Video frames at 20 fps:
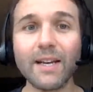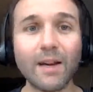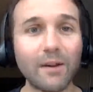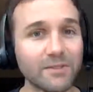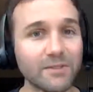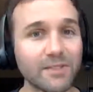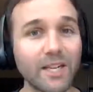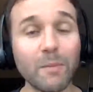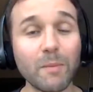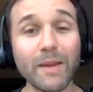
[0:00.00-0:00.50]
I
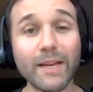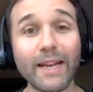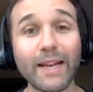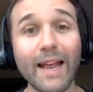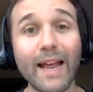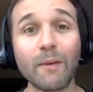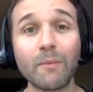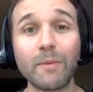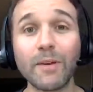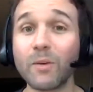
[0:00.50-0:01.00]
was going to make it
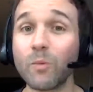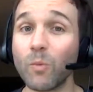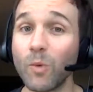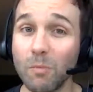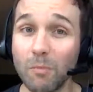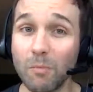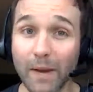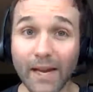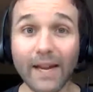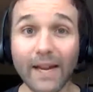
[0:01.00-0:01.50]
happen.
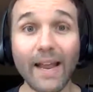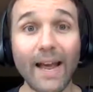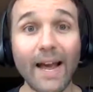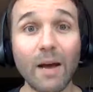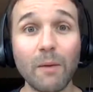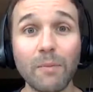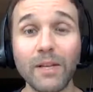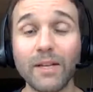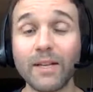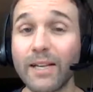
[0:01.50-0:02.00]
We made it
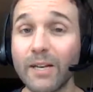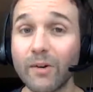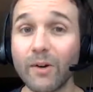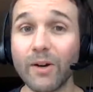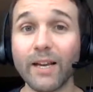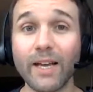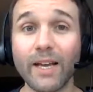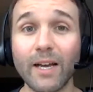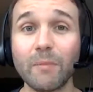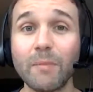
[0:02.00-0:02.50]
happen. Here I
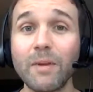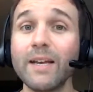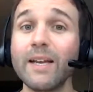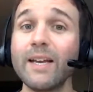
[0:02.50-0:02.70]
am.